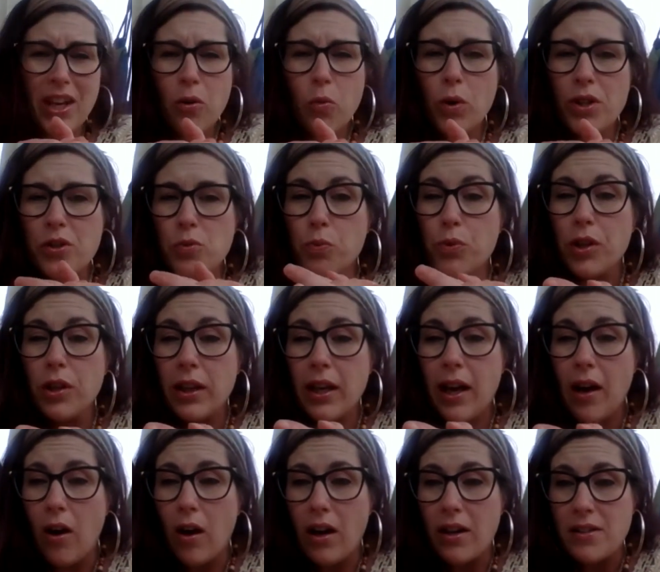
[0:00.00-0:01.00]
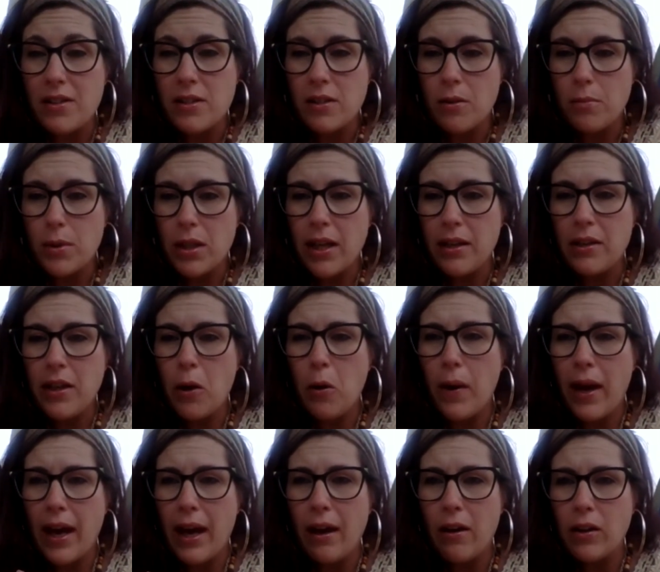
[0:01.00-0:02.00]
what's really awesome, and I
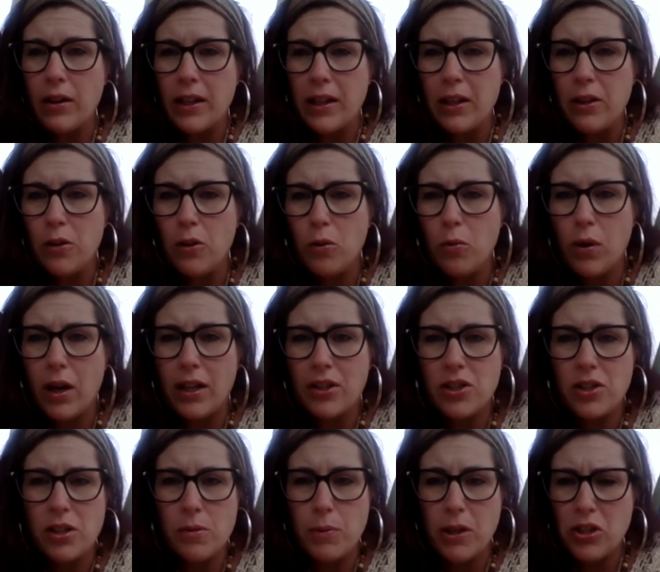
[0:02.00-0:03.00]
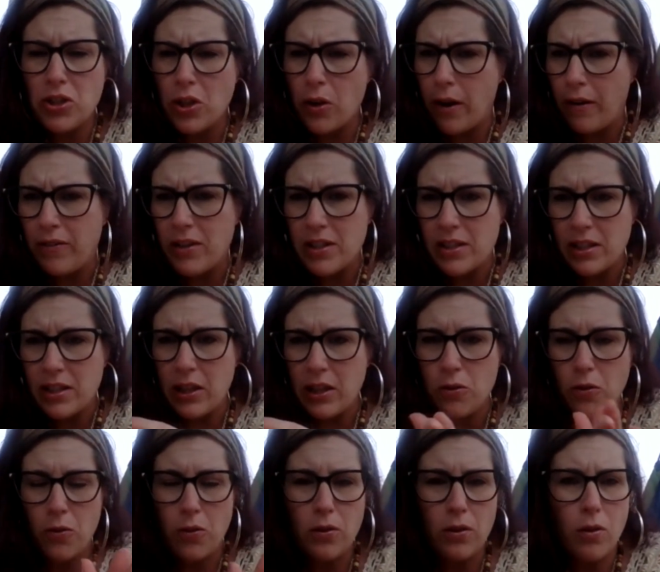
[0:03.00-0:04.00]
know Allie, who watches my show, I haven't seen
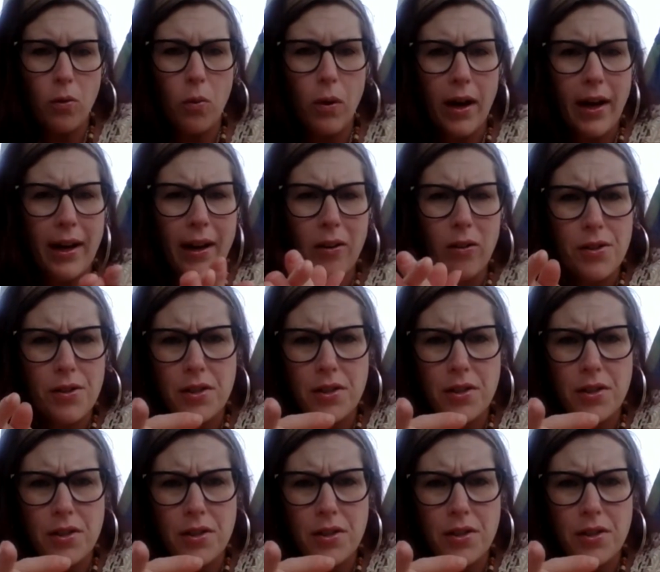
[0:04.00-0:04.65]
her in a while.